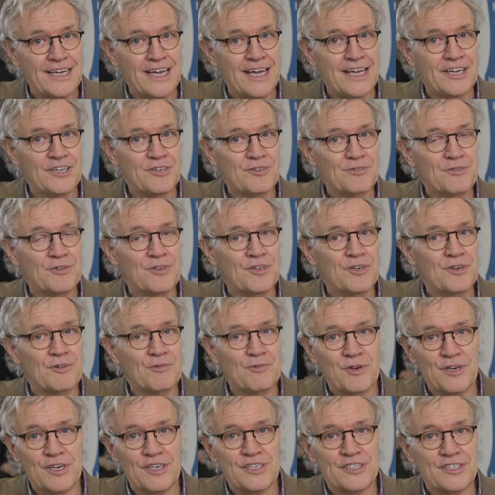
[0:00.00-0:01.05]
and do your
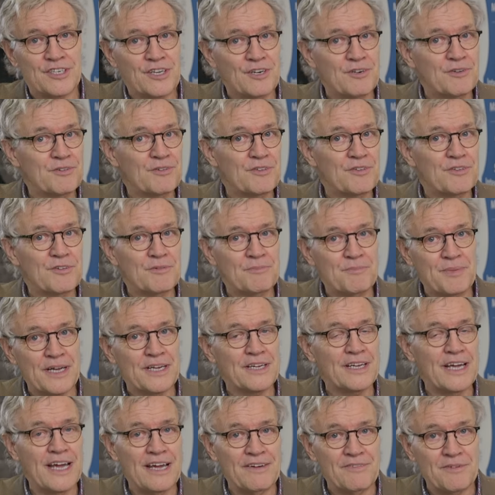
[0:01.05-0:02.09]
work so you
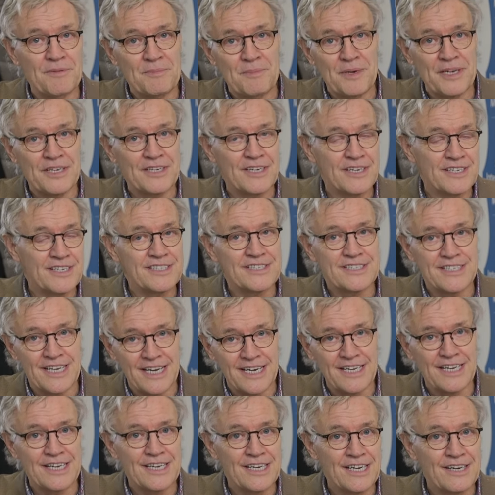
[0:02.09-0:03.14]
better have a better
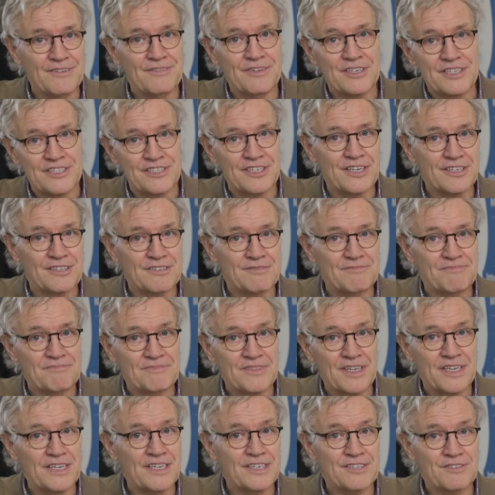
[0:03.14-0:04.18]
understanding of each other.
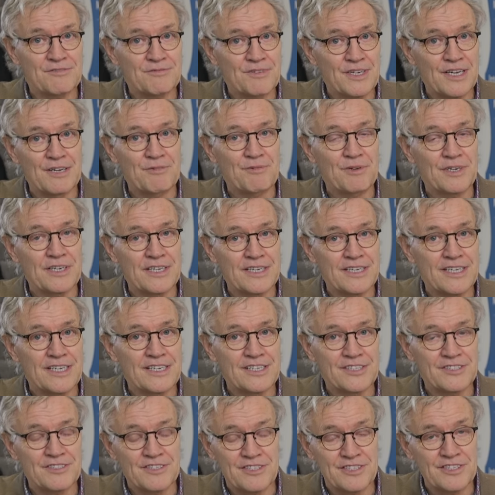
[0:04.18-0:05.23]
That is really what it
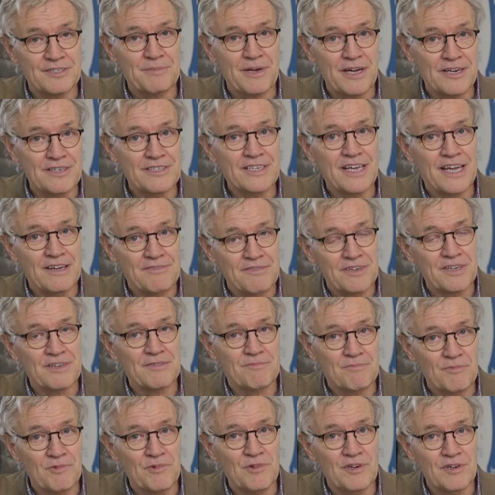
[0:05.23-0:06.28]
is. So it's about
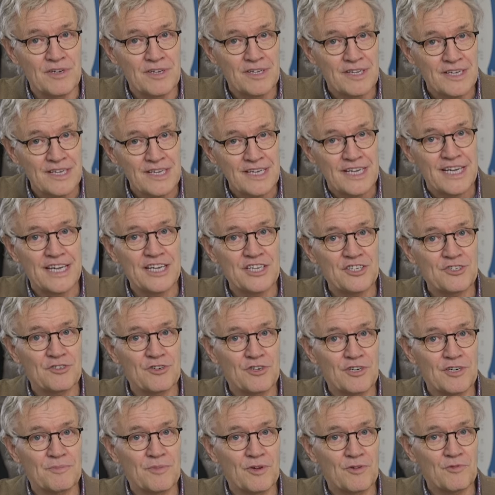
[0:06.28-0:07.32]
having more
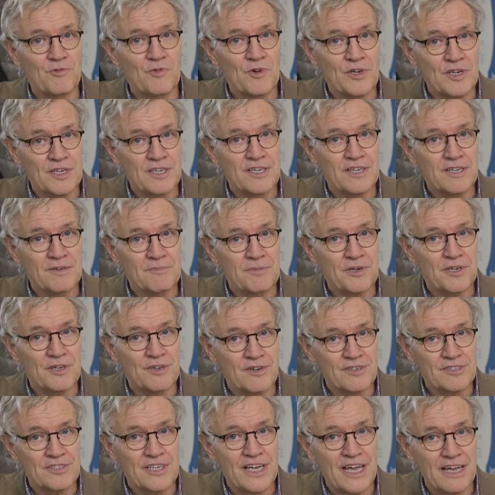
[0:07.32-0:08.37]
enjoyable work, but
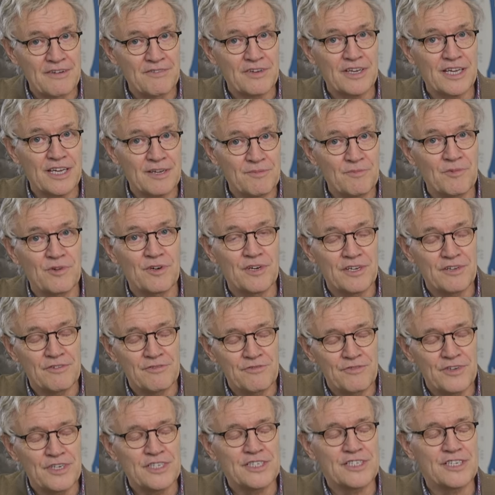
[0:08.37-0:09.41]
also having a more
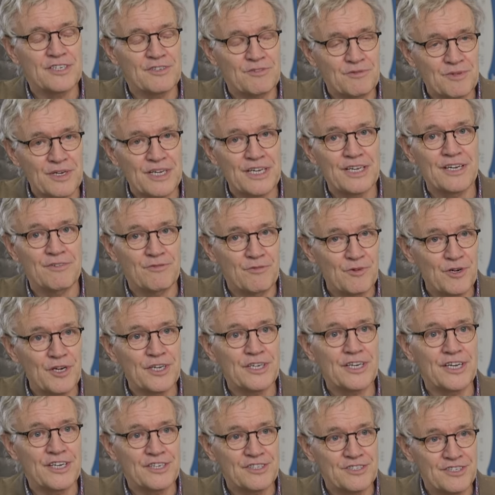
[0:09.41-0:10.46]
efficient way of
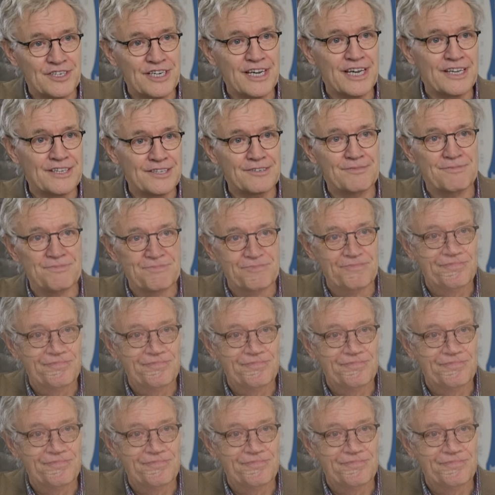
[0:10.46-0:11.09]
working together.